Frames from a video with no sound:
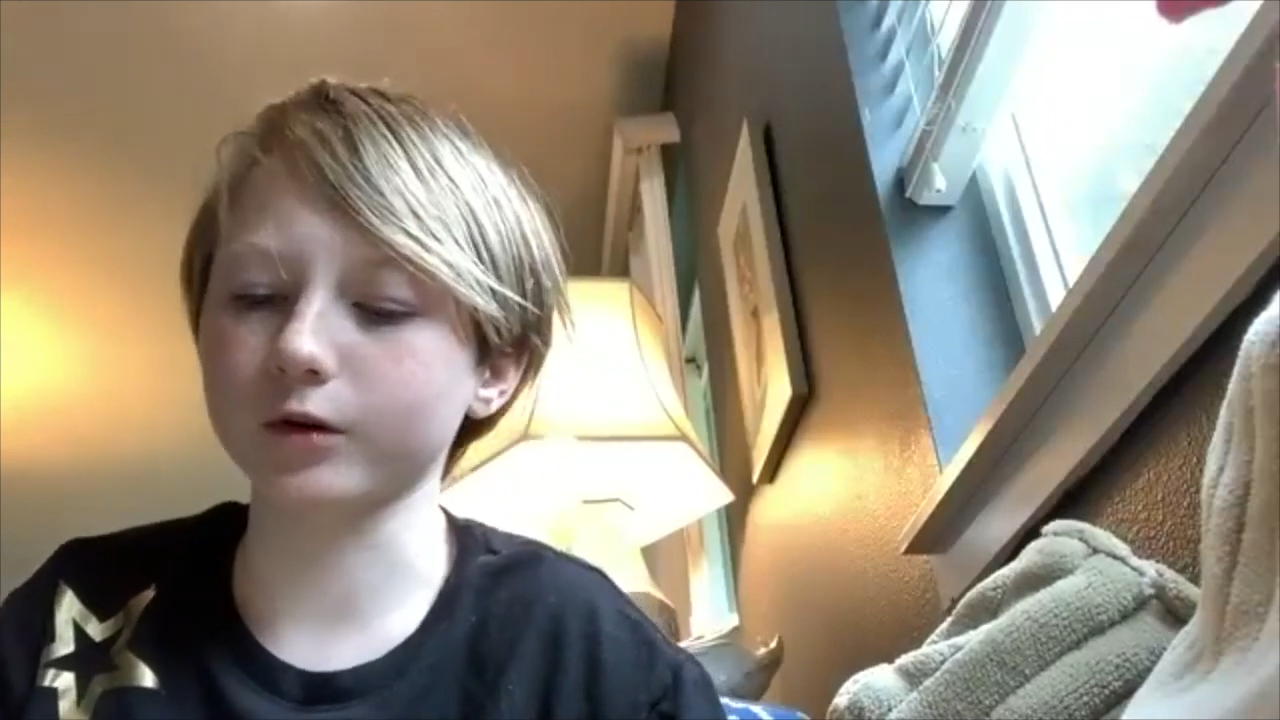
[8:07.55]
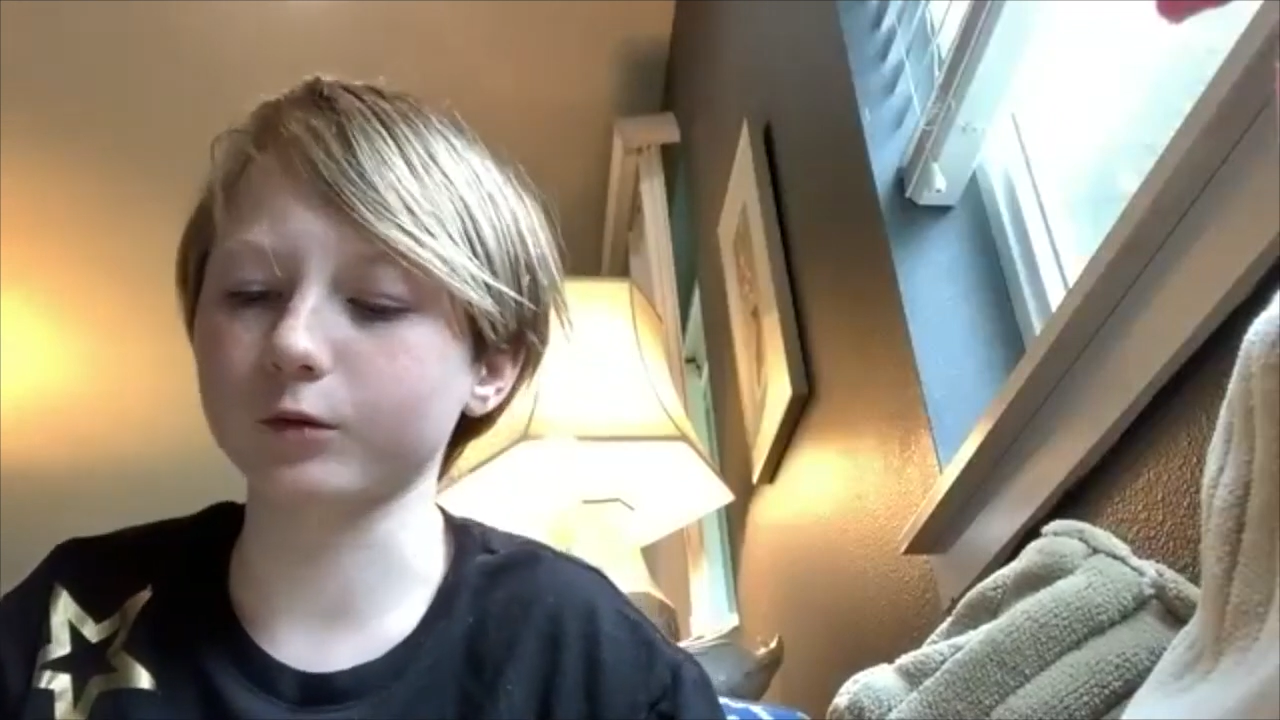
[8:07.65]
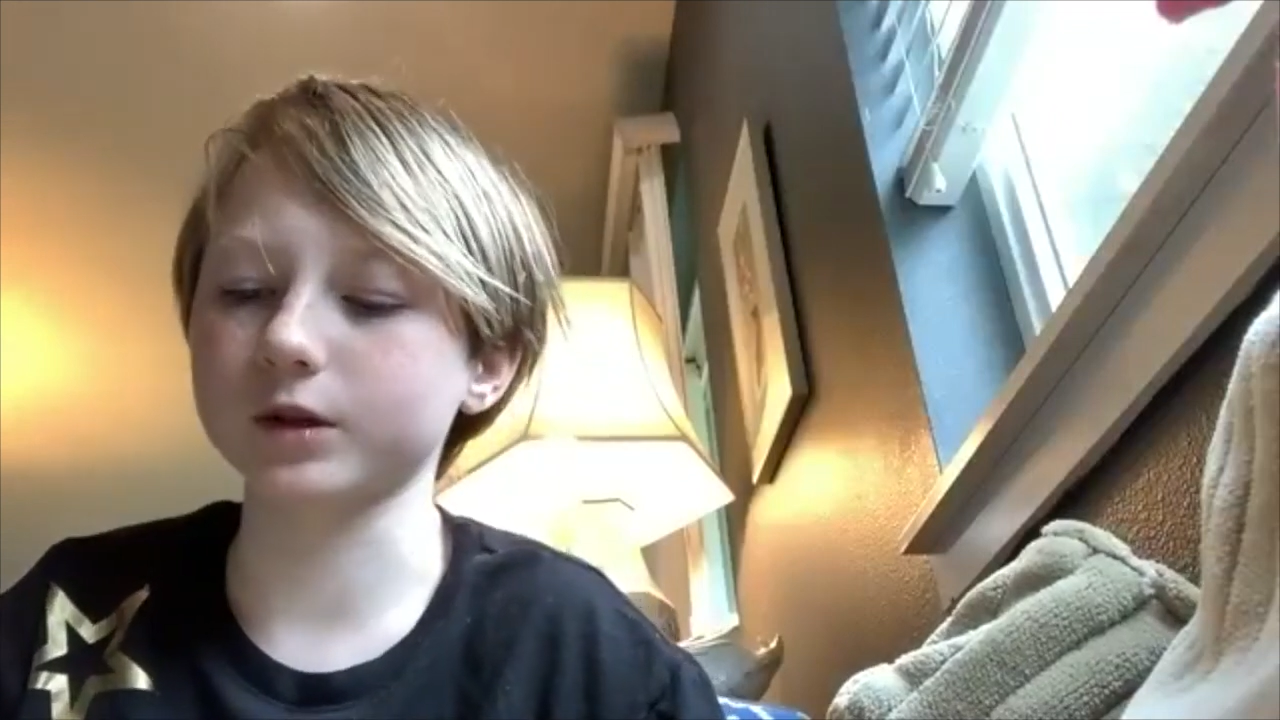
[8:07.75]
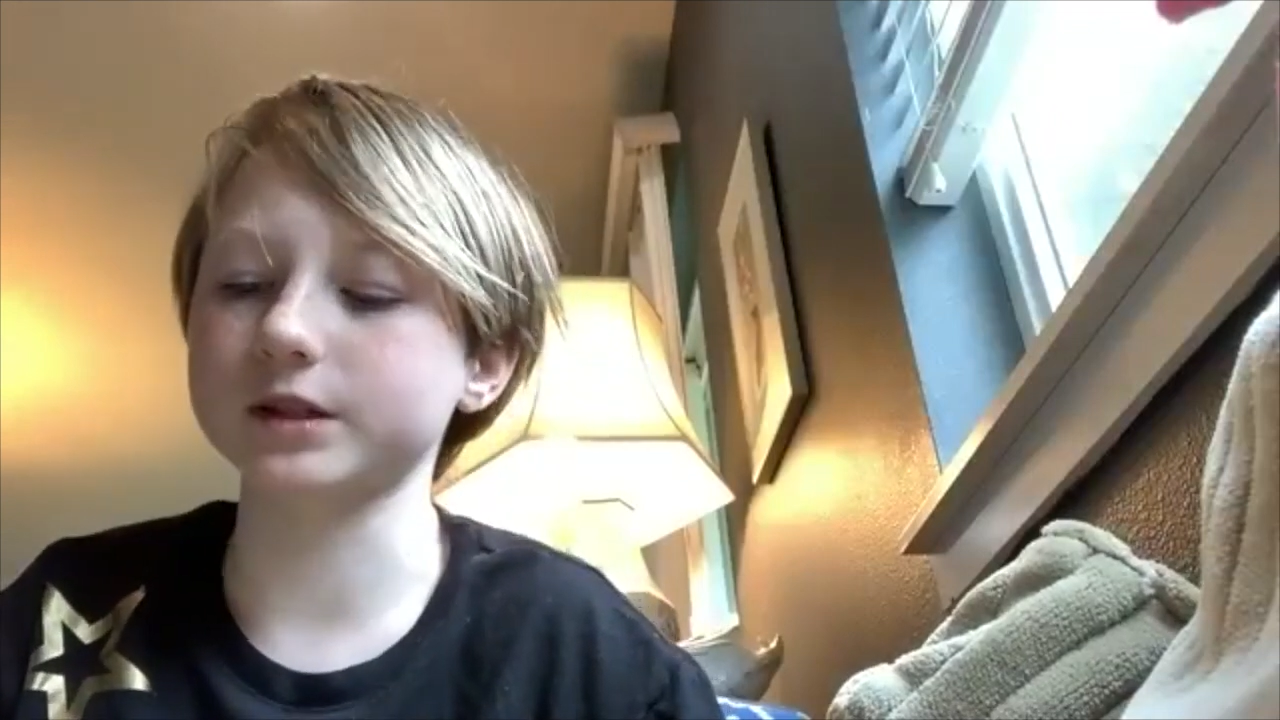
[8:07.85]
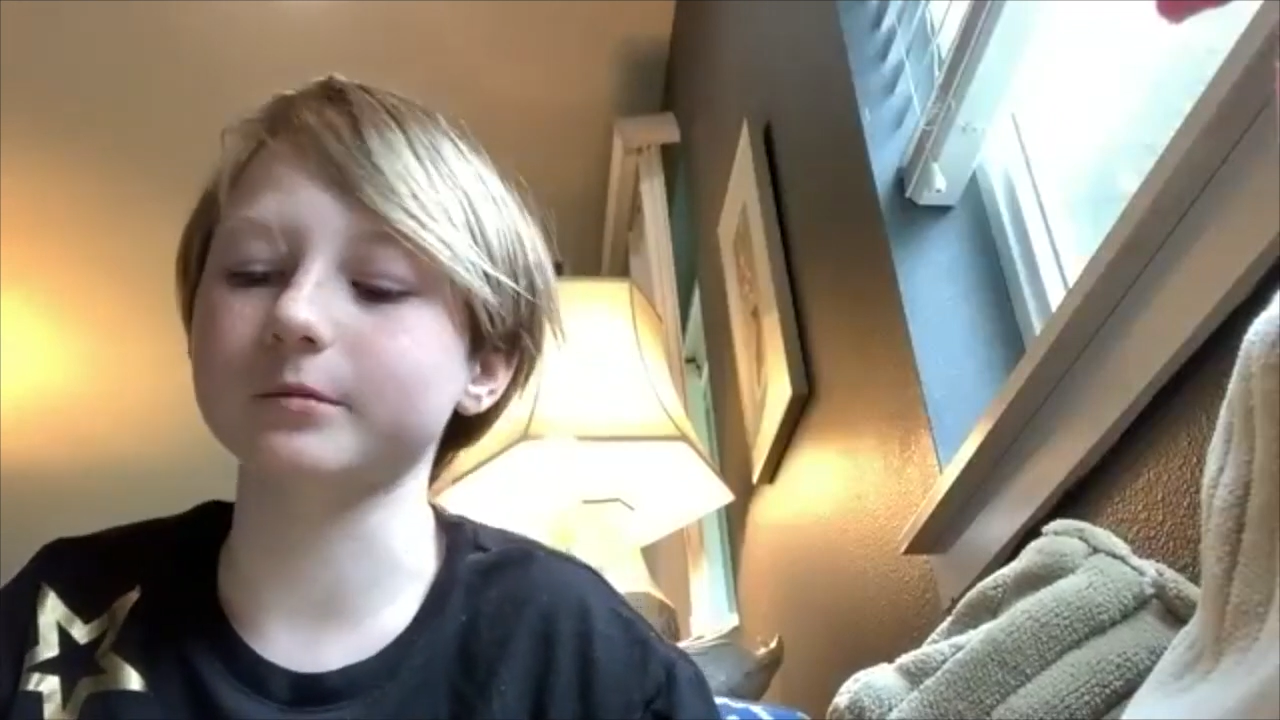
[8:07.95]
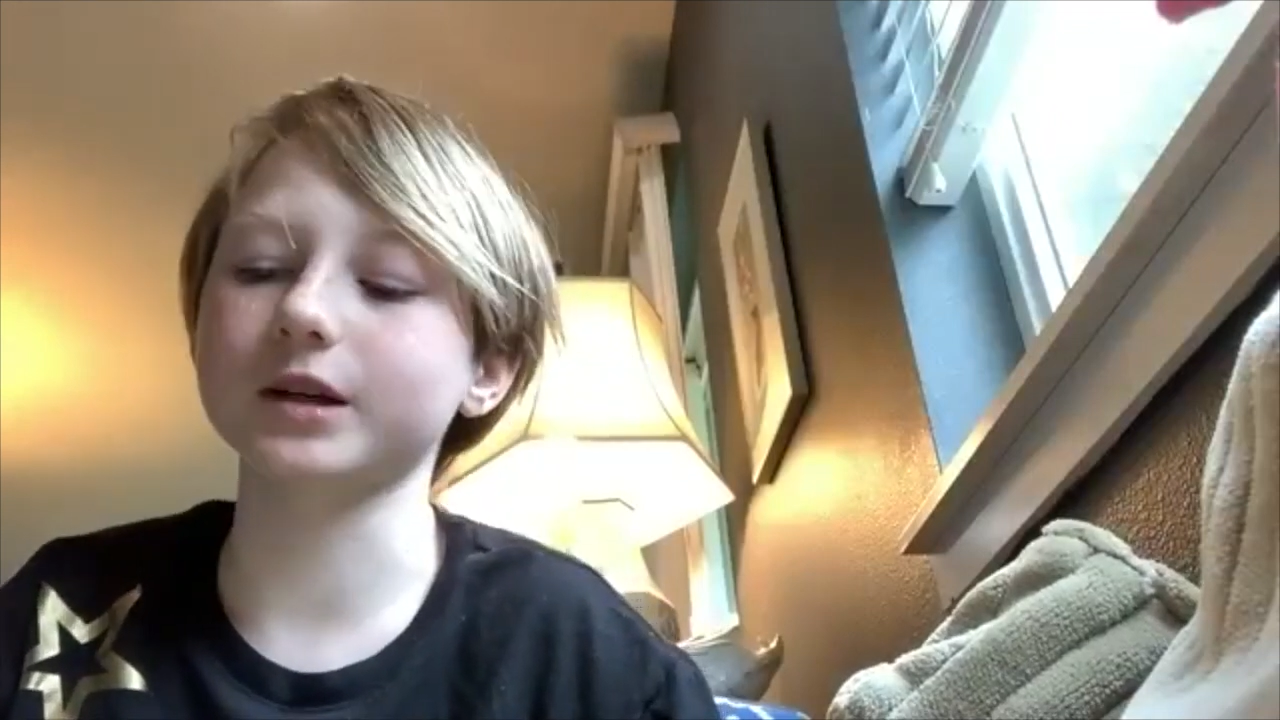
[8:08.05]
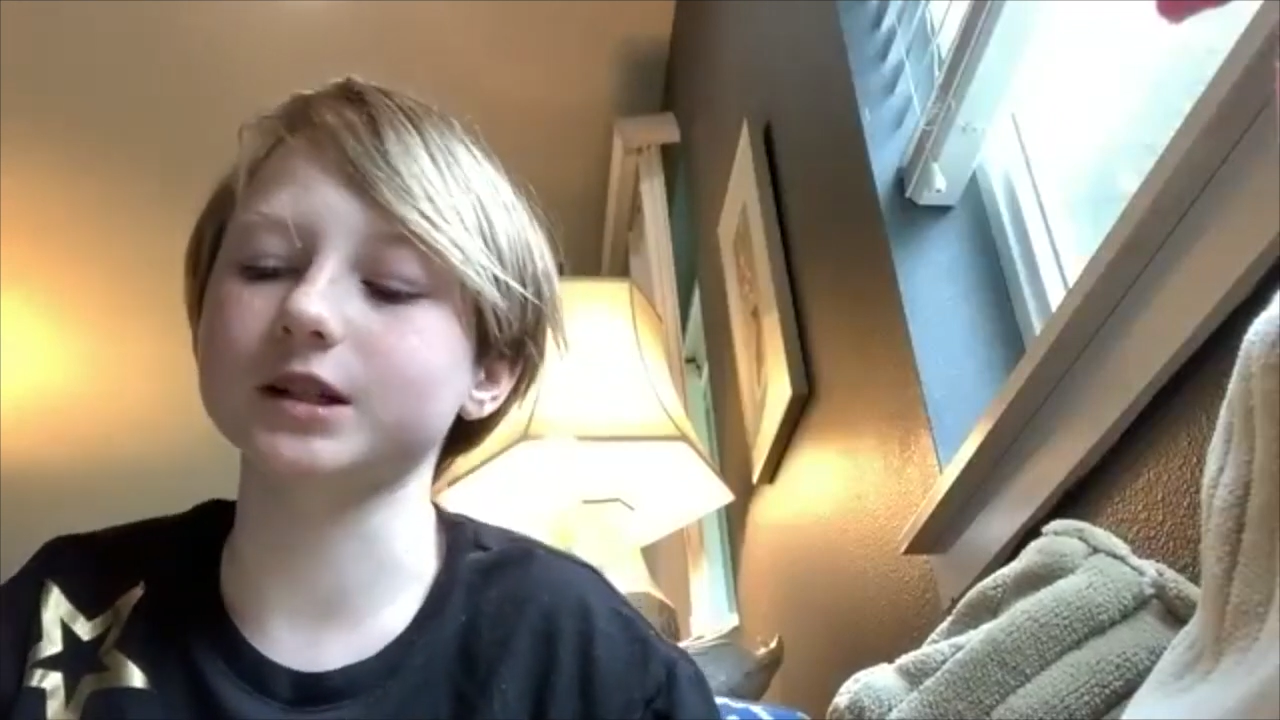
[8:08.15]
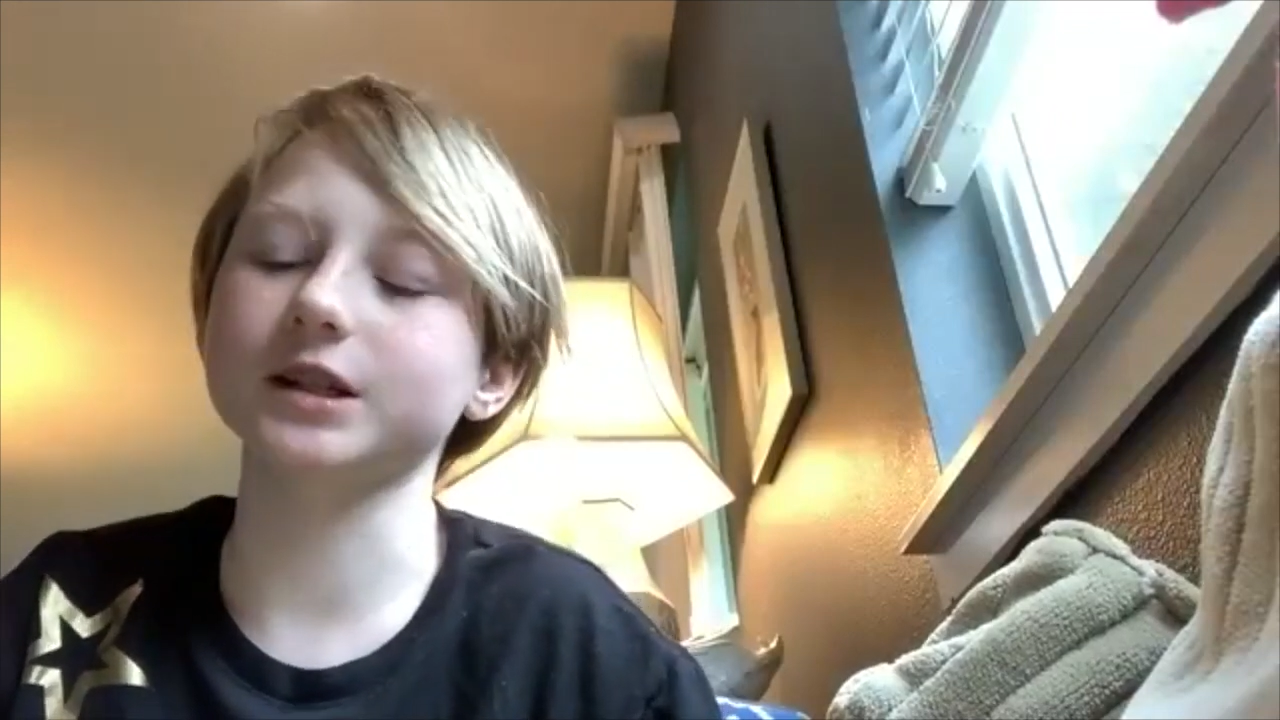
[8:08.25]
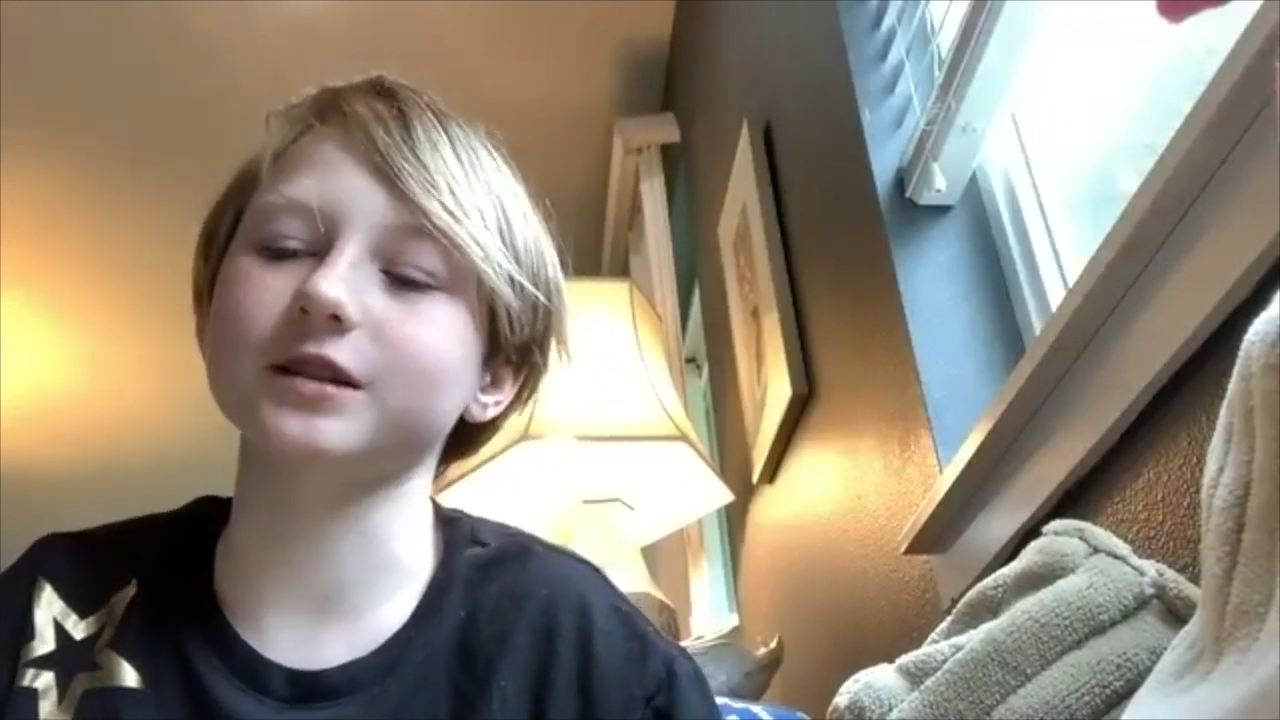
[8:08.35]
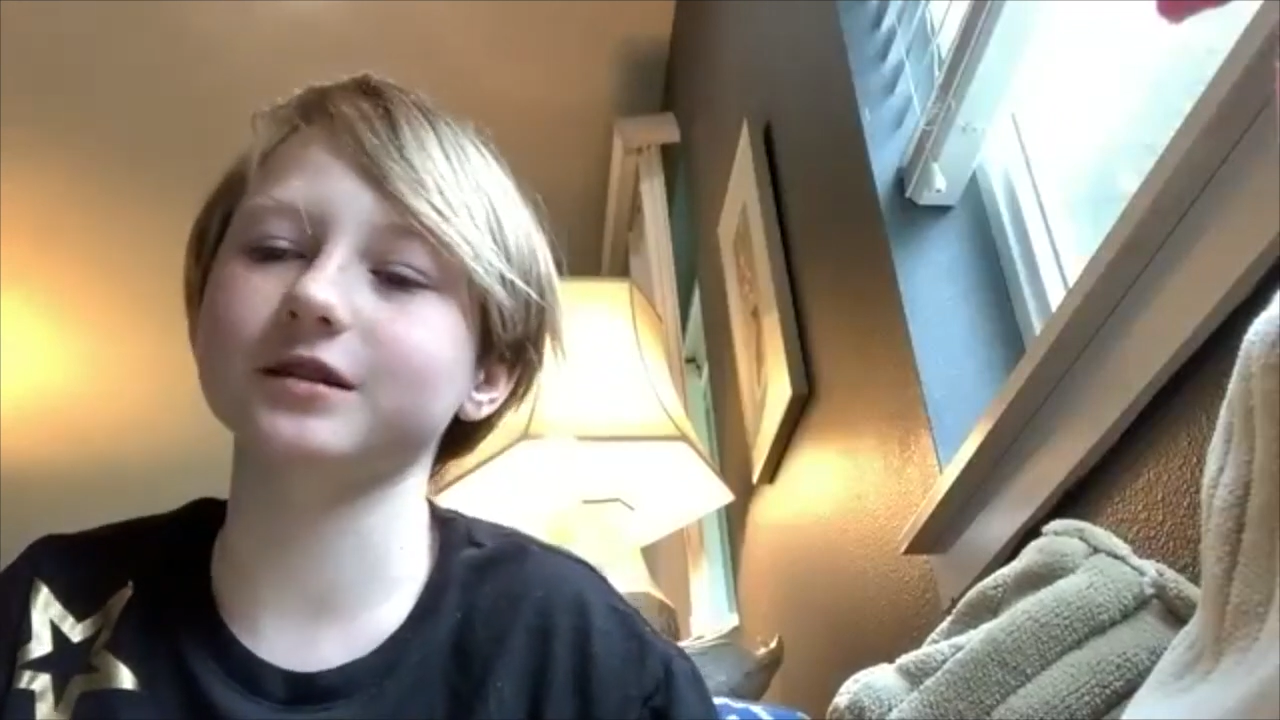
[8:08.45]
was
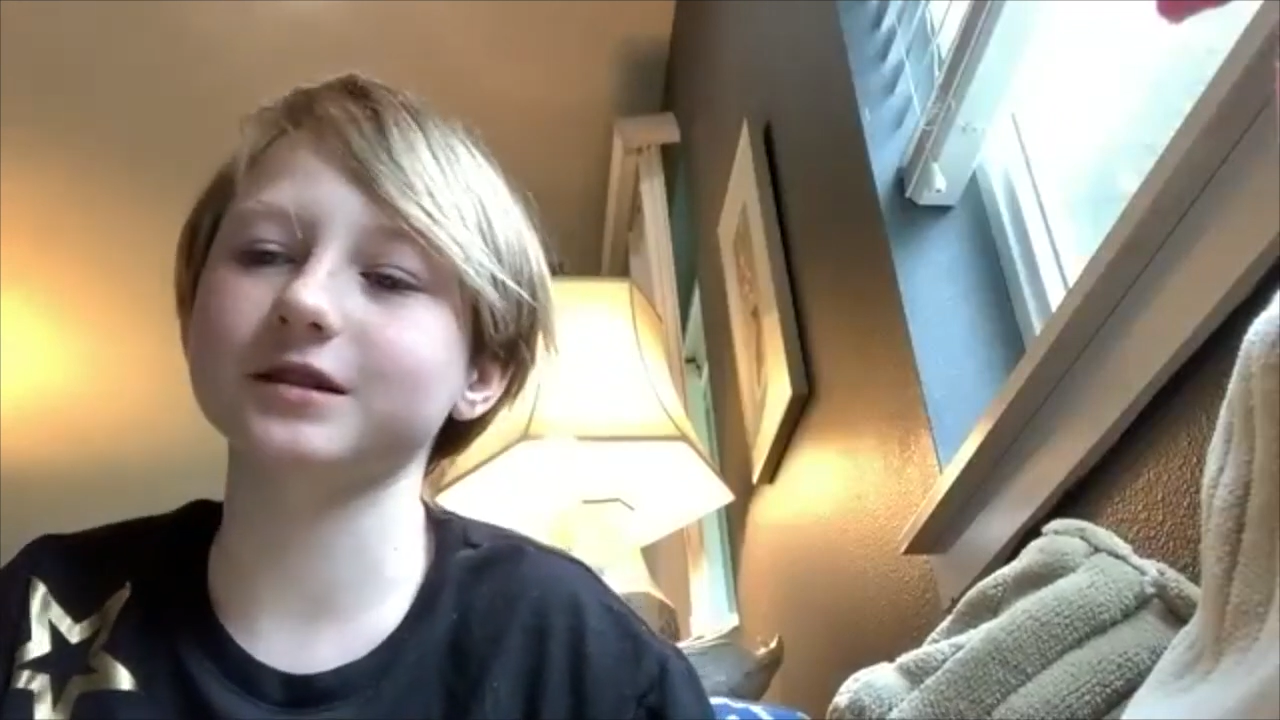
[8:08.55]
amazing.